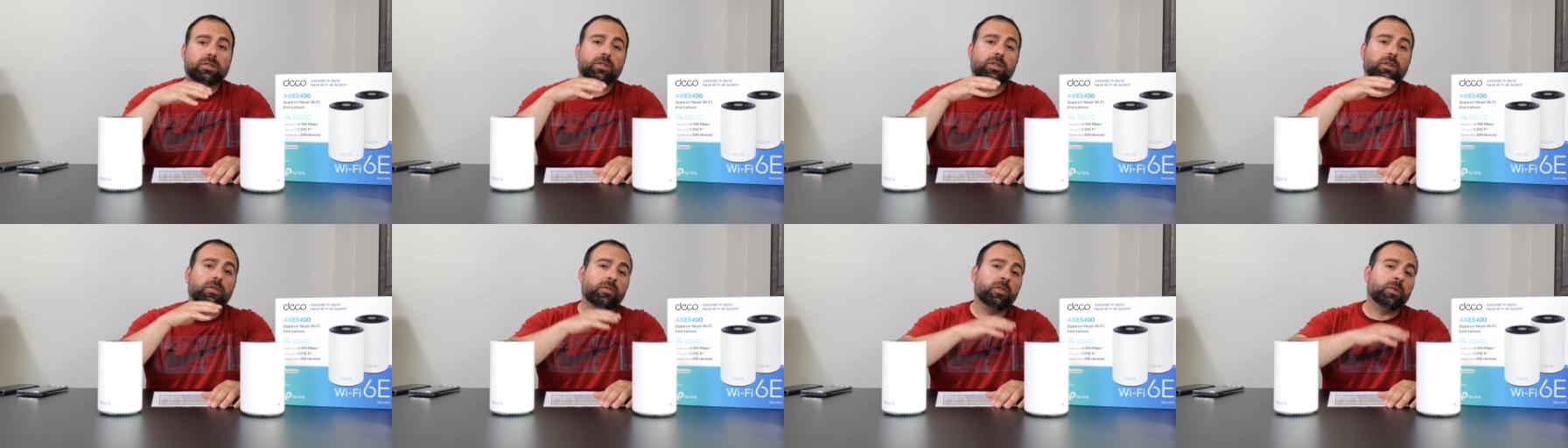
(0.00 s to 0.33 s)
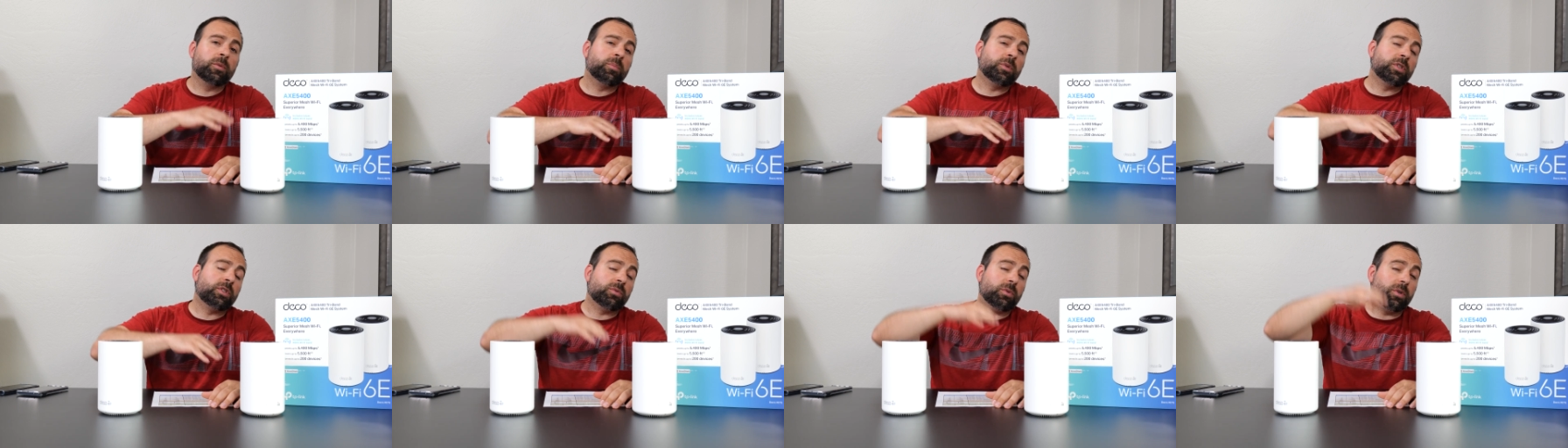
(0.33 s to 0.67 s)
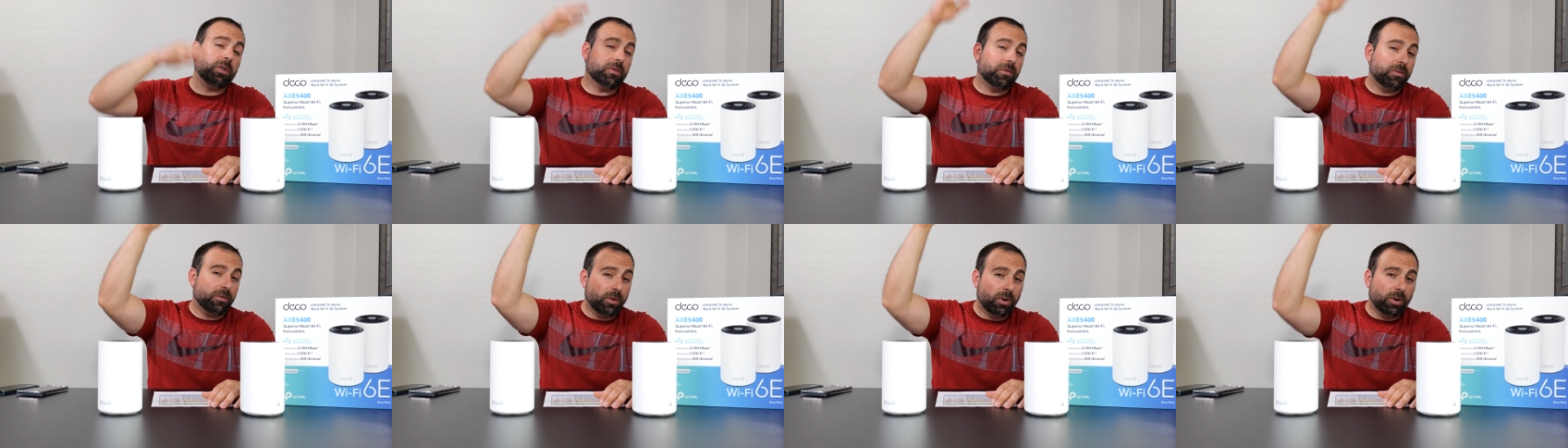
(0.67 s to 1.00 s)
So if you're in
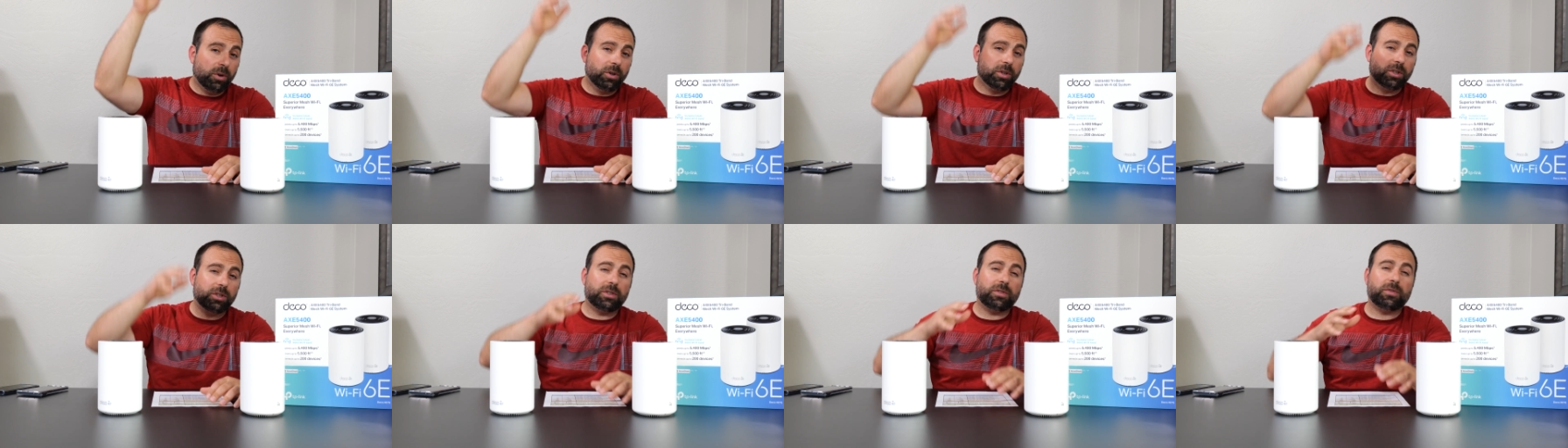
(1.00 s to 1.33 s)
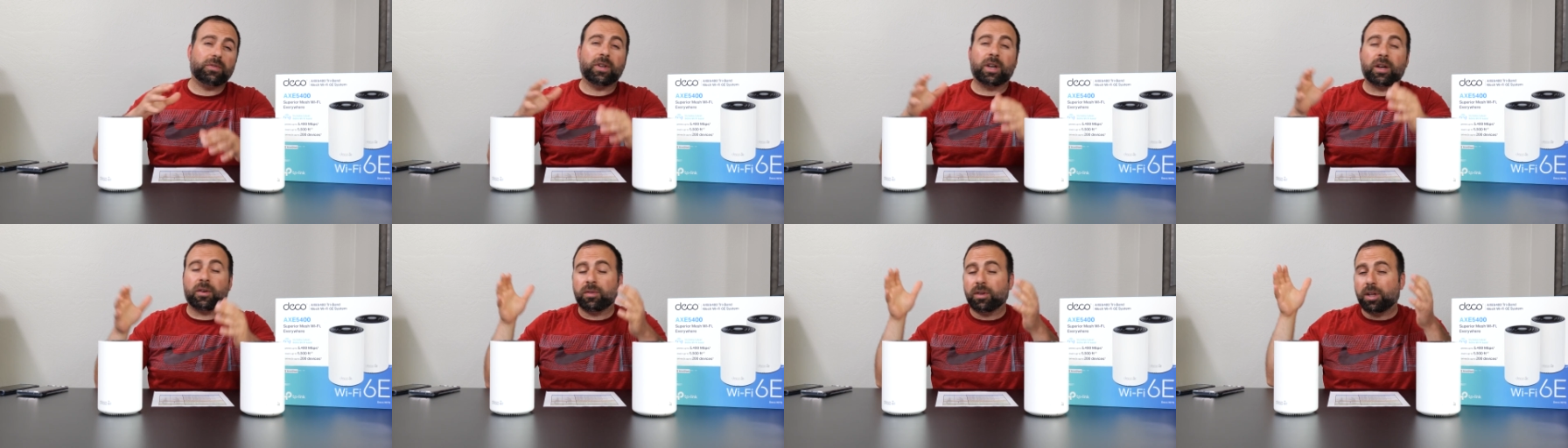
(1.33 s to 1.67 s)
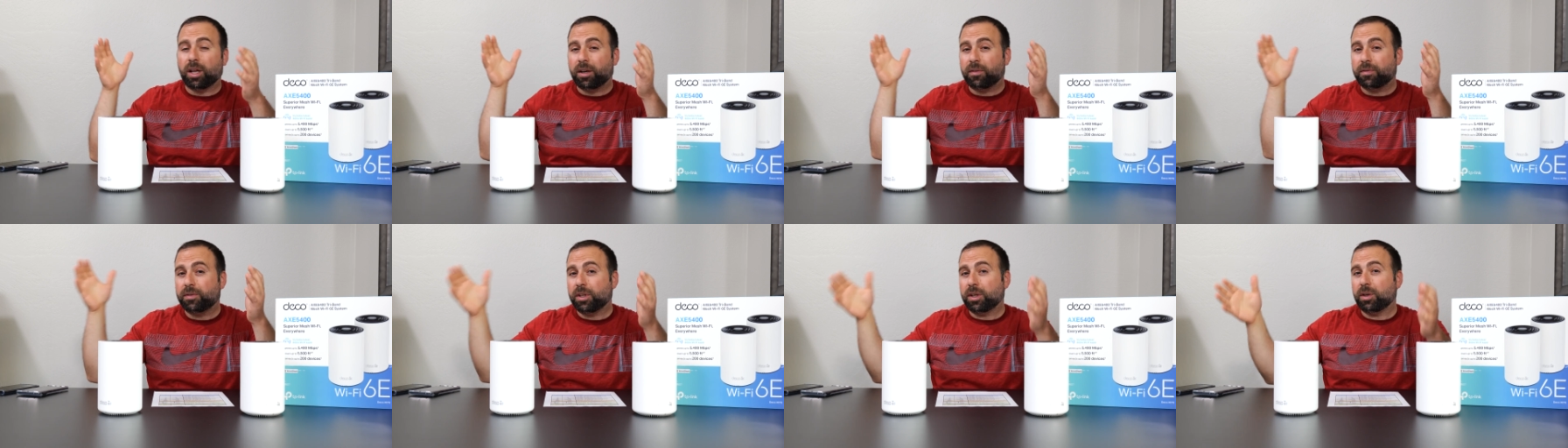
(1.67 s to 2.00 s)
between floors, if you have a
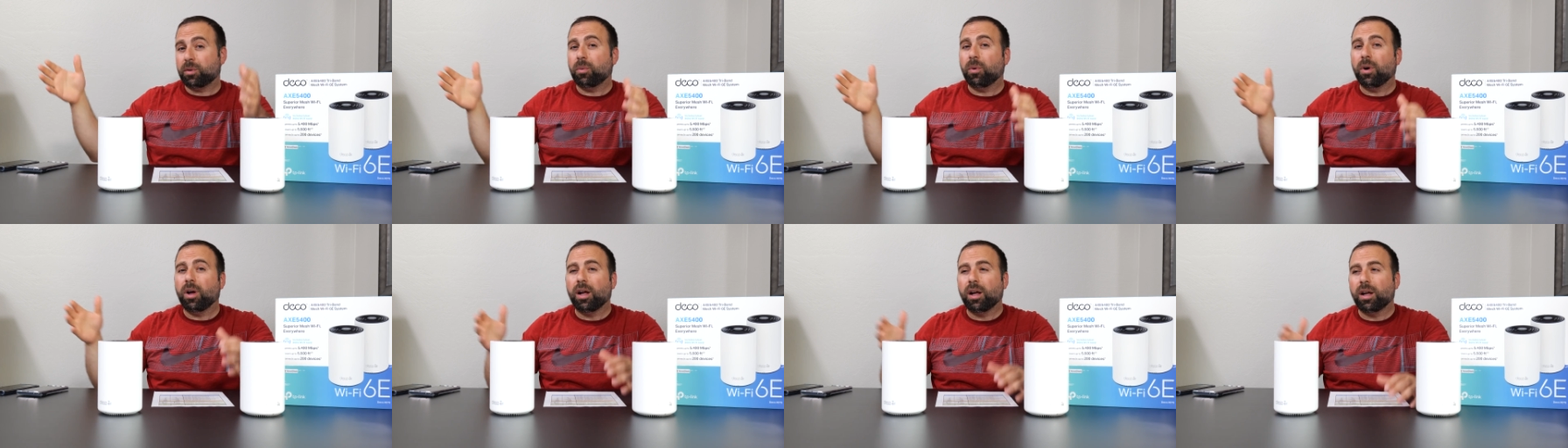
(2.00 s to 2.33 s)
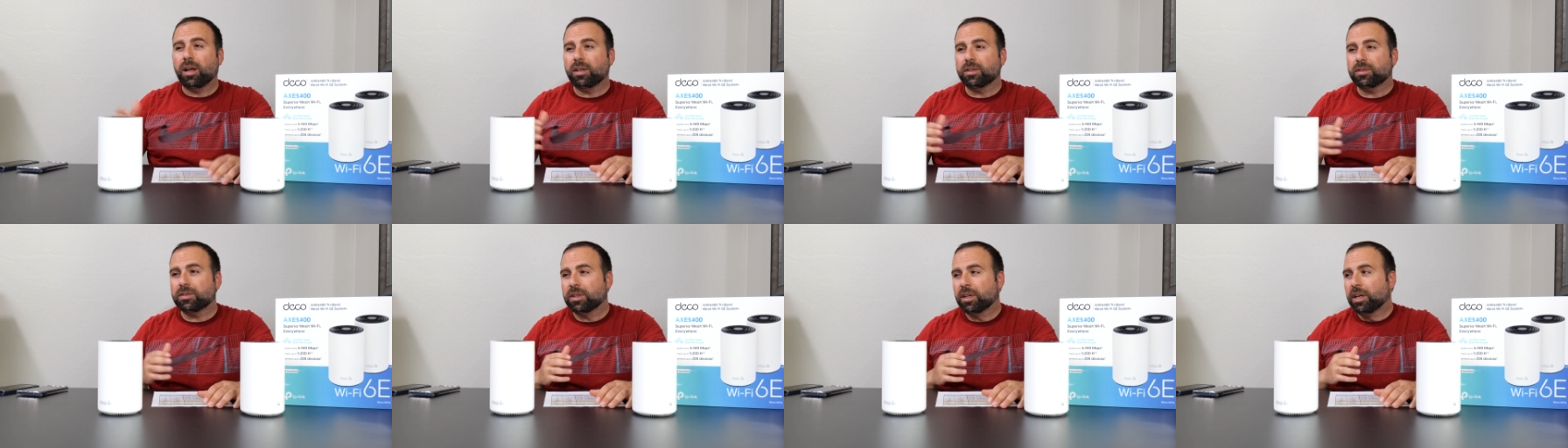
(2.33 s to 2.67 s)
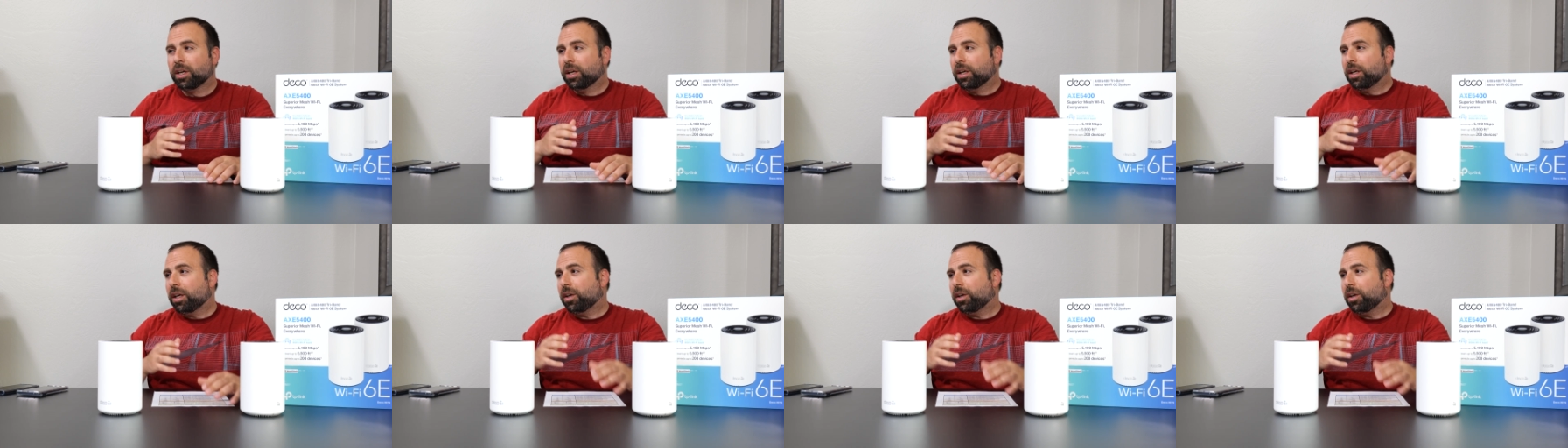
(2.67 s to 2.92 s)
lot of thick walls,